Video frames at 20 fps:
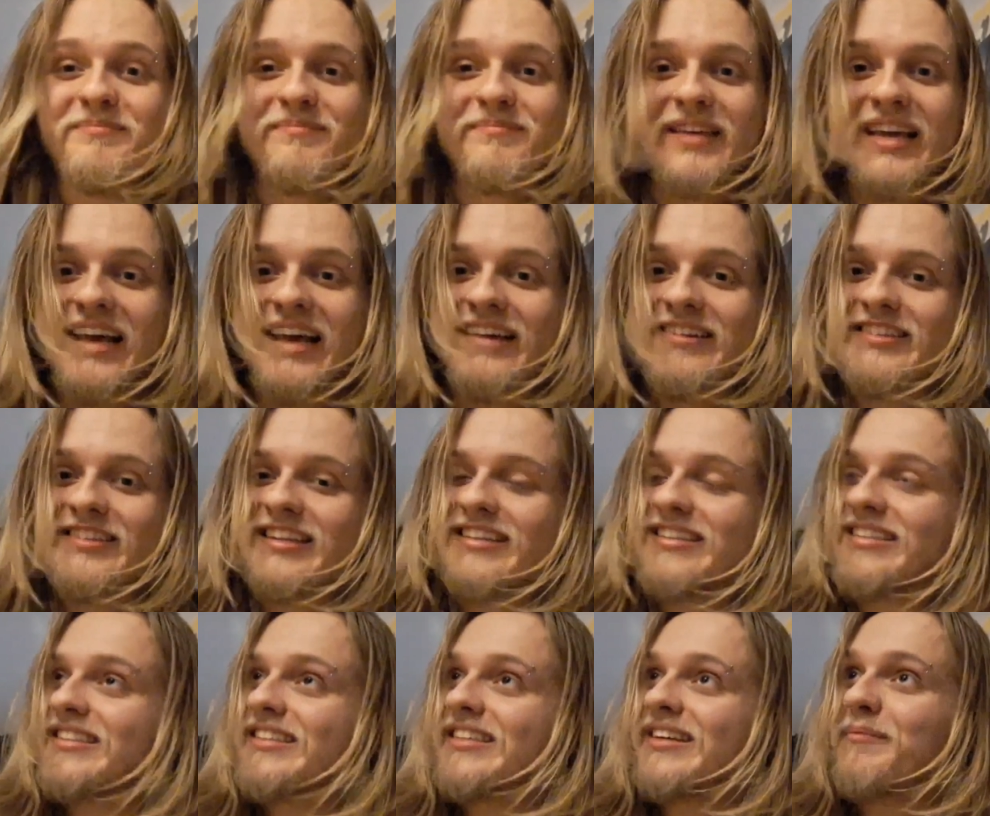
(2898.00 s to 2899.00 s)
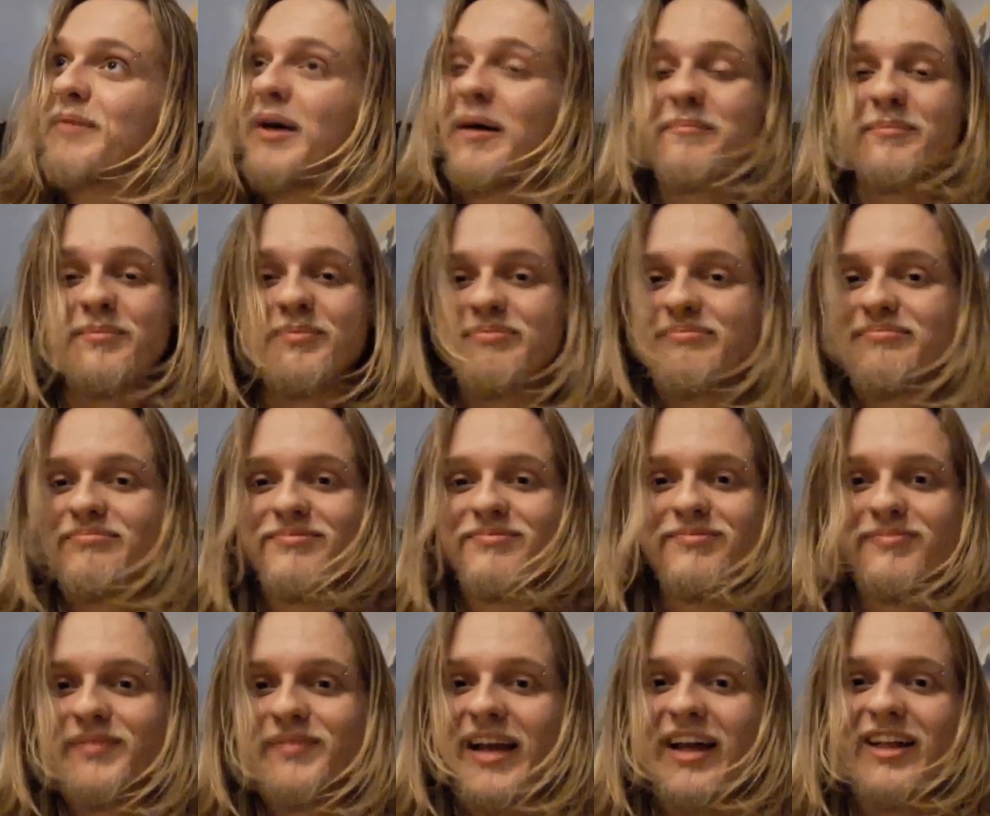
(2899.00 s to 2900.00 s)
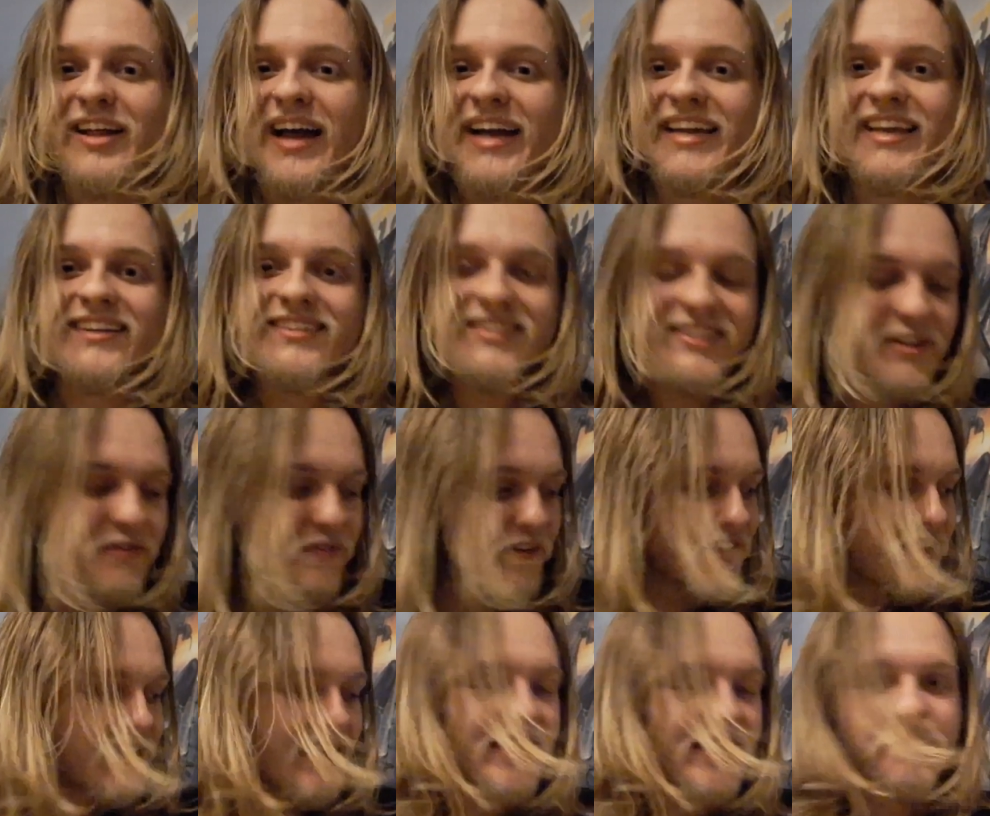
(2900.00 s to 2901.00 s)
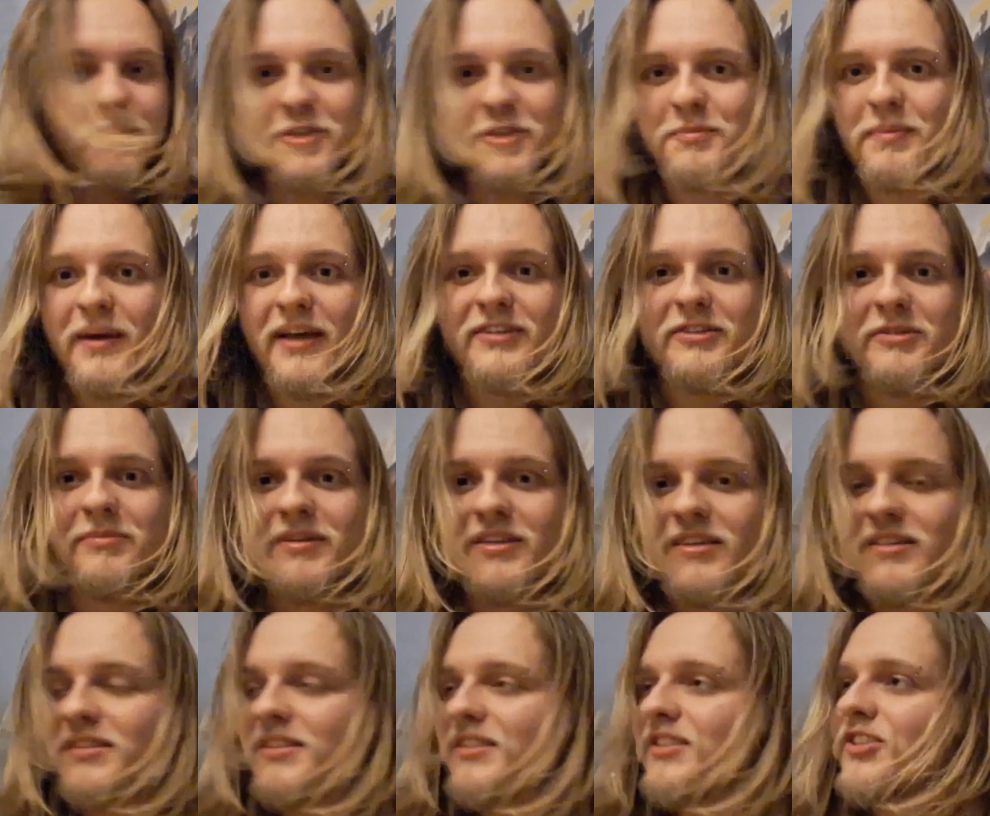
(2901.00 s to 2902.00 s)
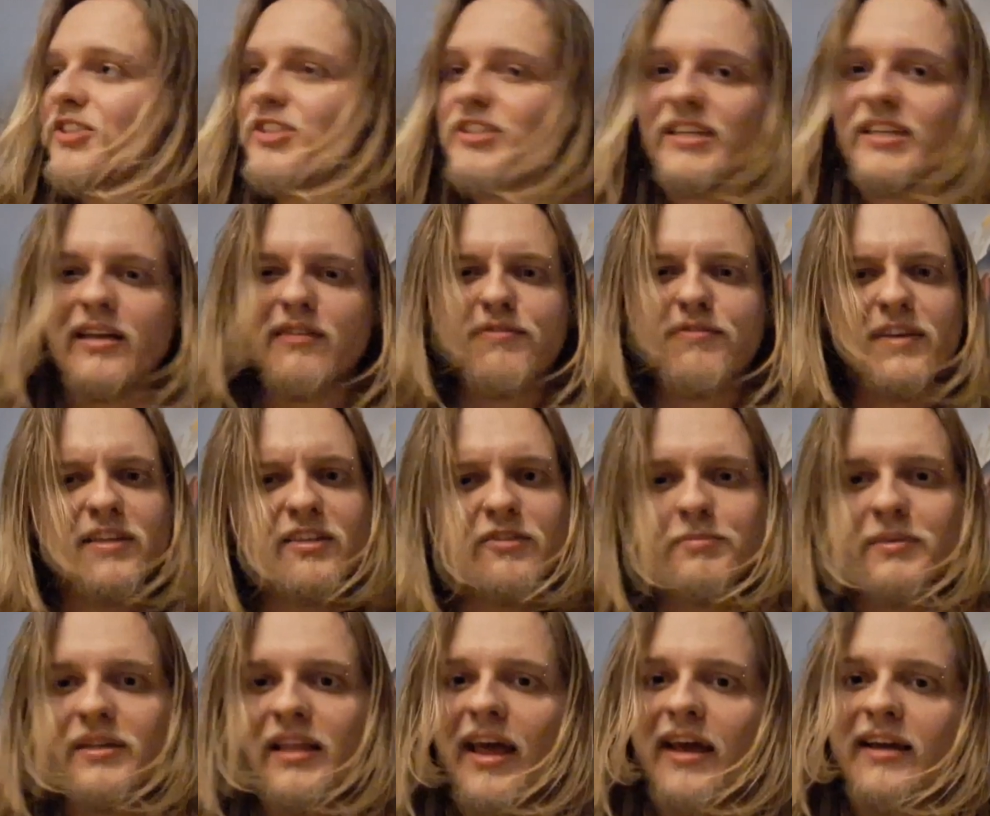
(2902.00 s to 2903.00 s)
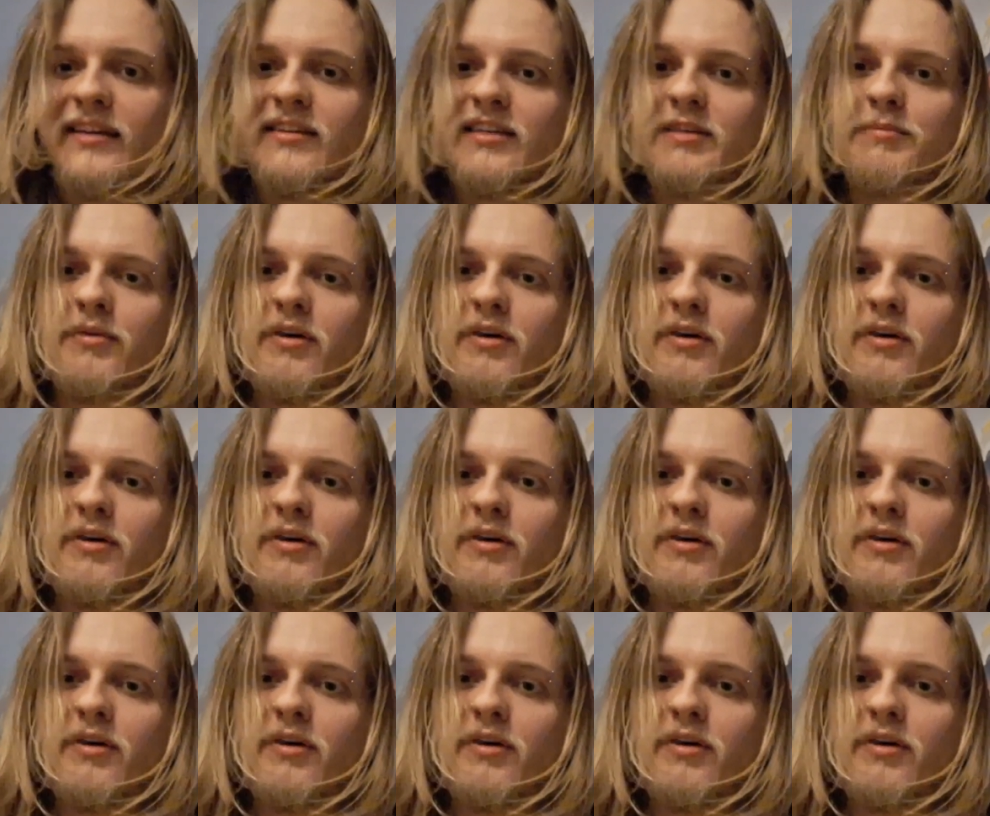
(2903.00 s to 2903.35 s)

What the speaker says: Yeah, let's see. Yeah, I can't see things getting much better because it's just, again, things have been hectic,